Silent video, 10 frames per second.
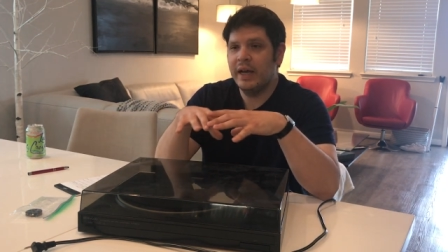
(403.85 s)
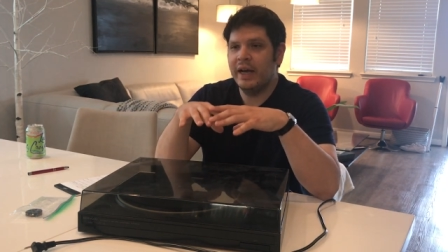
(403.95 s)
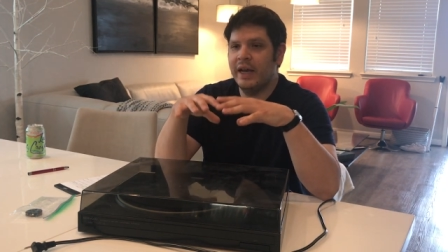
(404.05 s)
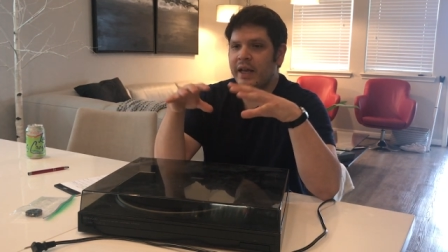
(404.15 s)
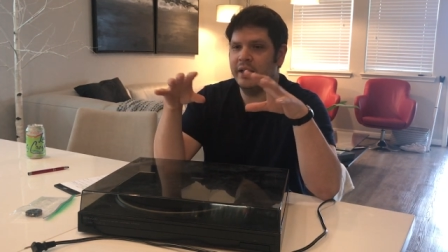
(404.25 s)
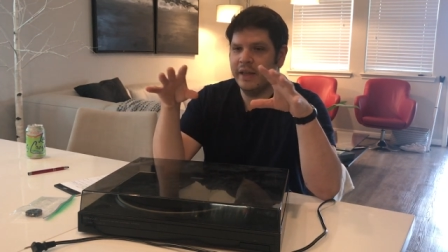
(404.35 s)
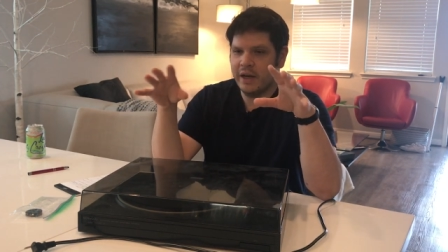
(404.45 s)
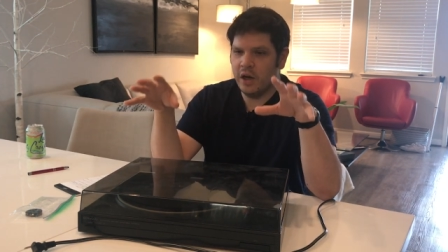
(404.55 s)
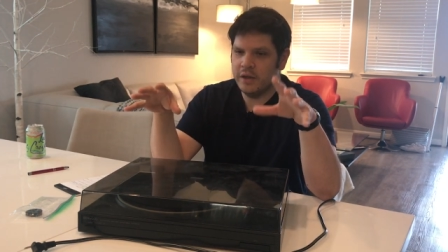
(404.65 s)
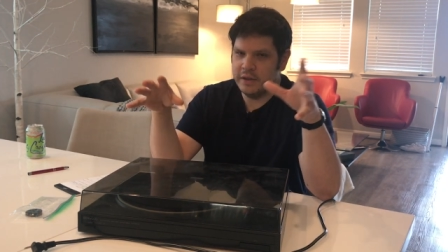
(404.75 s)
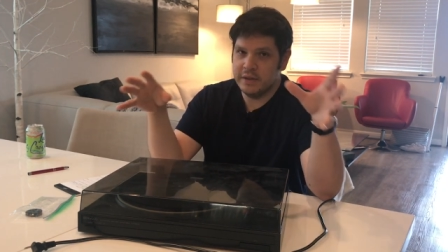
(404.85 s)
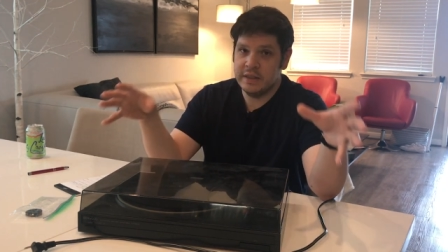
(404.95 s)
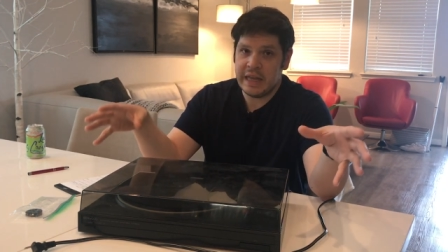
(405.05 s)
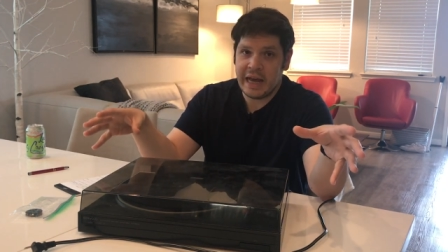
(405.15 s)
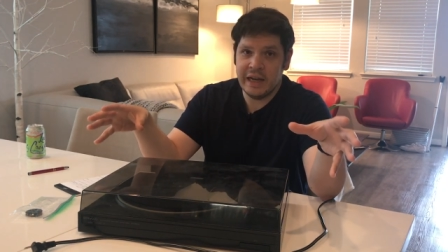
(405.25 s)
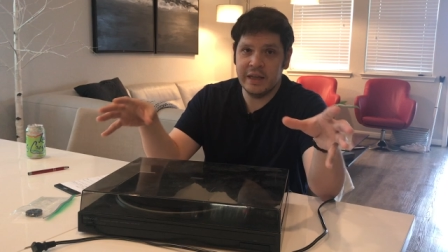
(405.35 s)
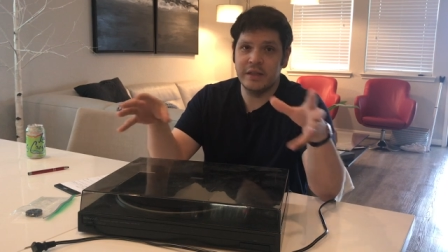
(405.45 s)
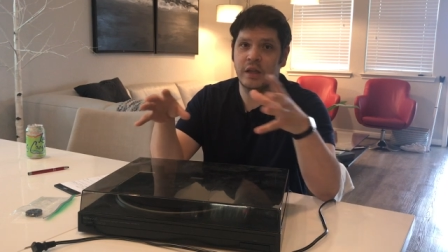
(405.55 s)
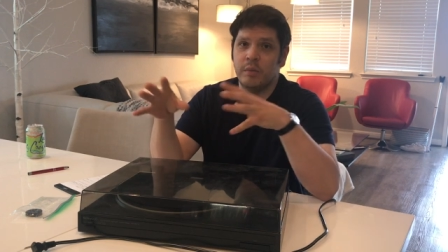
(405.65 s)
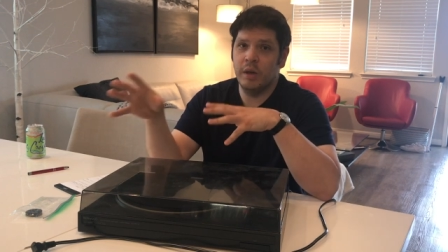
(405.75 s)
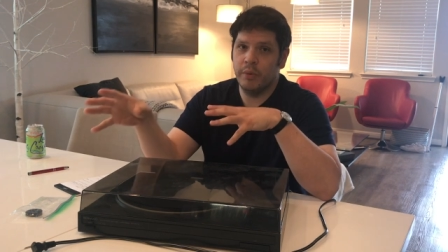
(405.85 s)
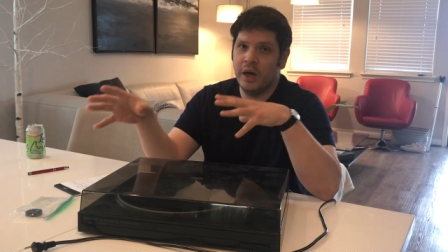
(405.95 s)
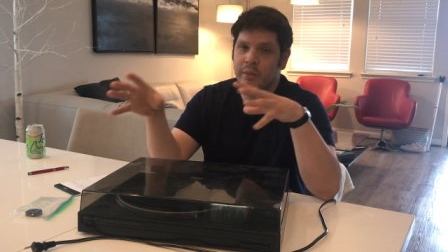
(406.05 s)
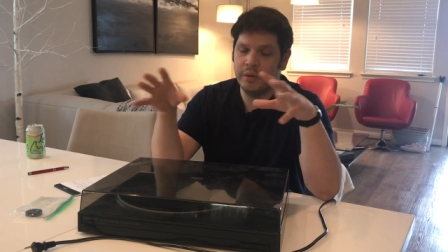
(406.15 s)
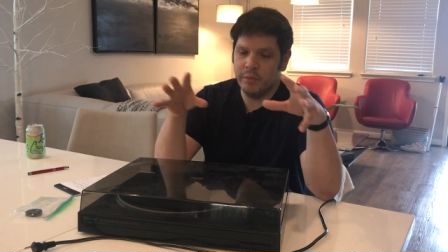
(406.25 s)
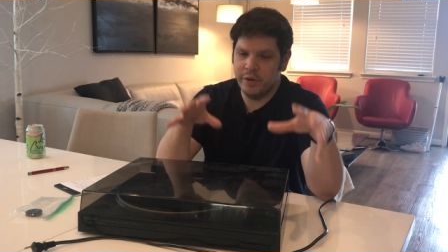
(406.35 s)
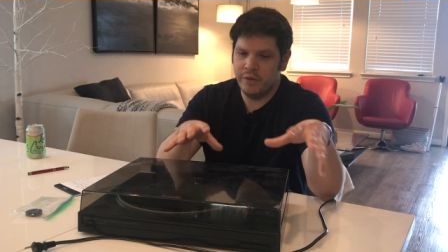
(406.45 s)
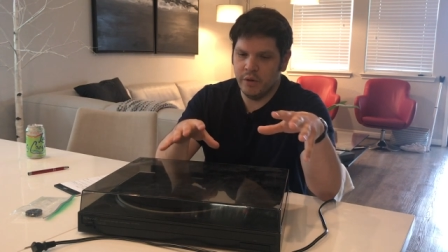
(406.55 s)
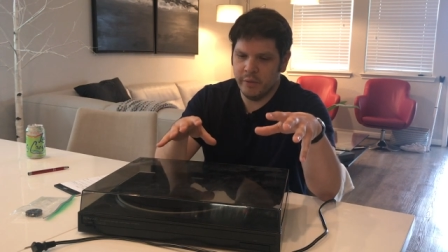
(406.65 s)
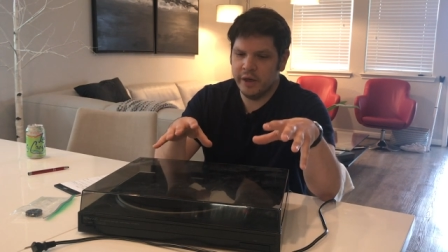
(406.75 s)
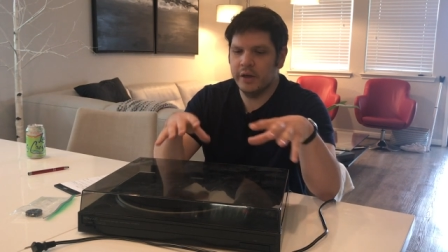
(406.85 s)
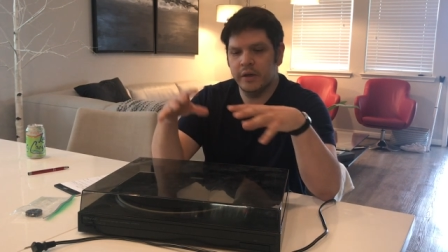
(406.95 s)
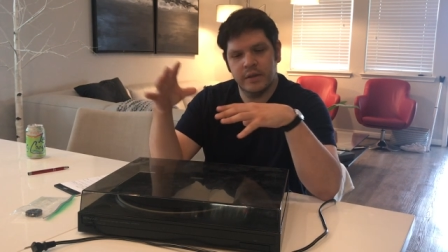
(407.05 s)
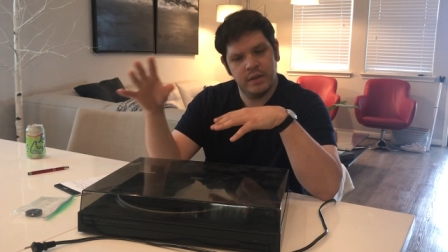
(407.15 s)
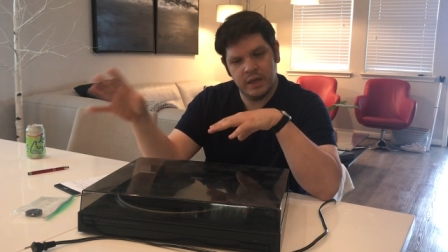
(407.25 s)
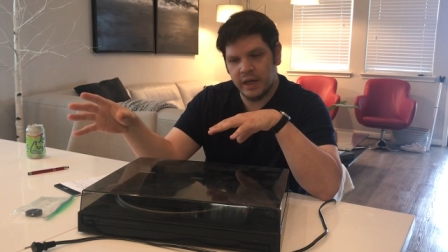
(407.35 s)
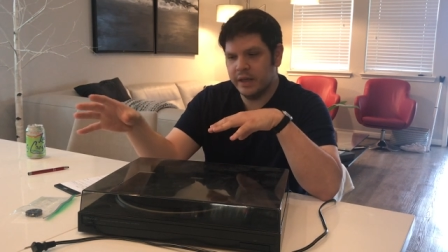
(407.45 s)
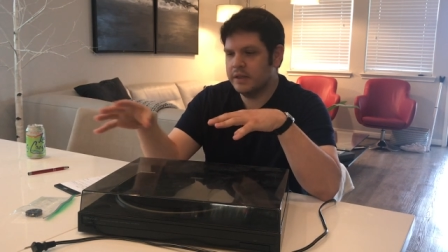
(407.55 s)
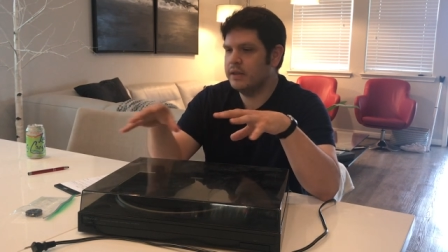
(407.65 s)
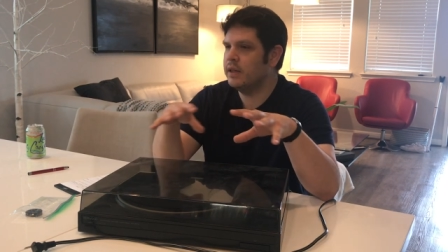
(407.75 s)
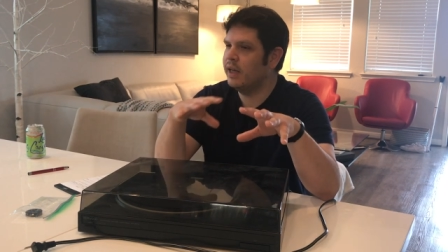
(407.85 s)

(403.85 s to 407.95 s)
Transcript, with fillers: and that causes static is going to be a problem with your records, dust.